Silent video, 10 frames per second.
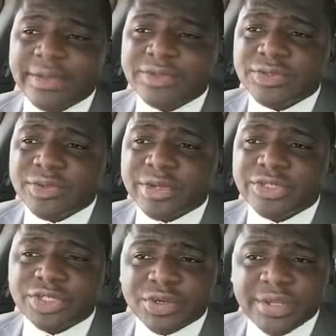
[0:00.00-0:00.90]
to
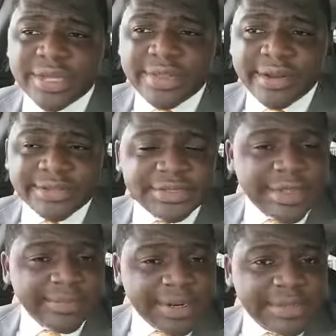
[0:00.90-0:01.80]
ensure that there is
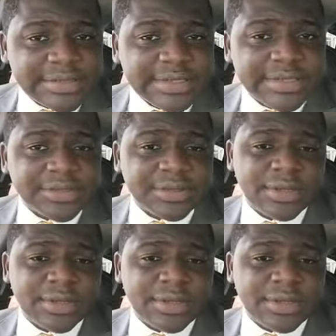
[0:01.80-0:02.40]
stability,